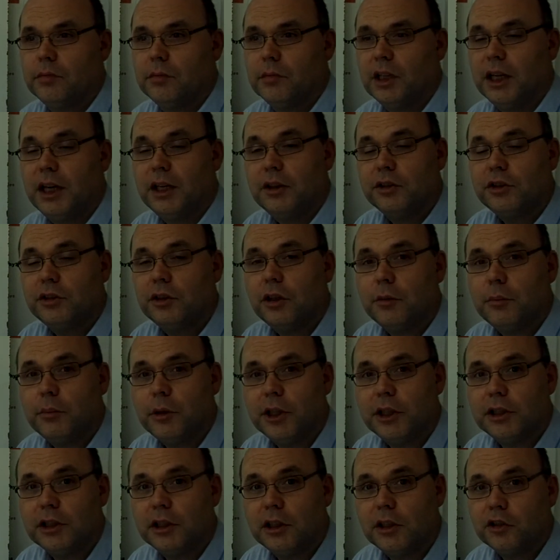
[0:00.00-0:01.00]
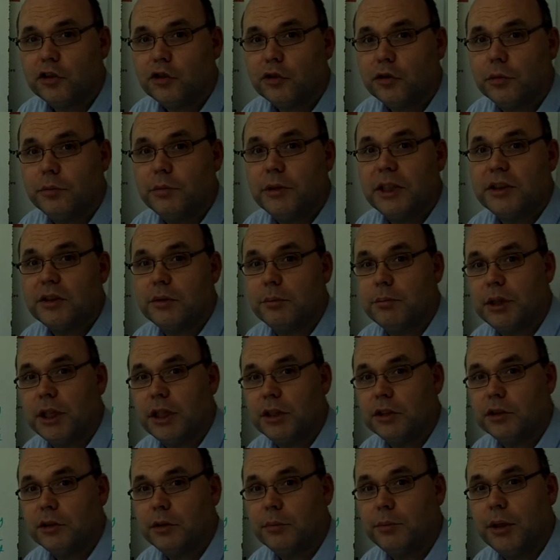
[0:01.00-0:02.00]
Outside my classroom, there's a
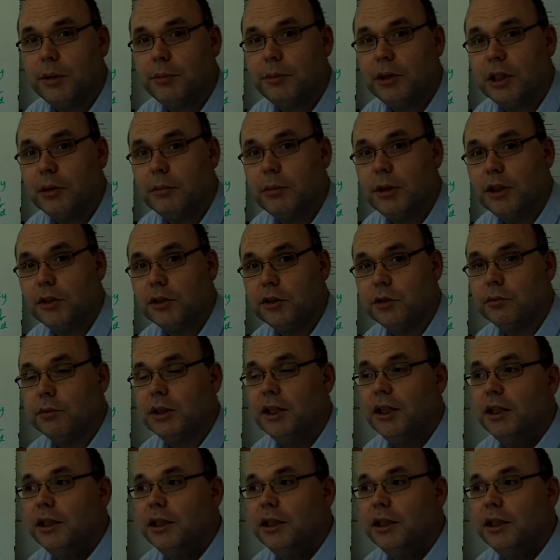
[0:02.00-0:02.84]
bus, a public bus.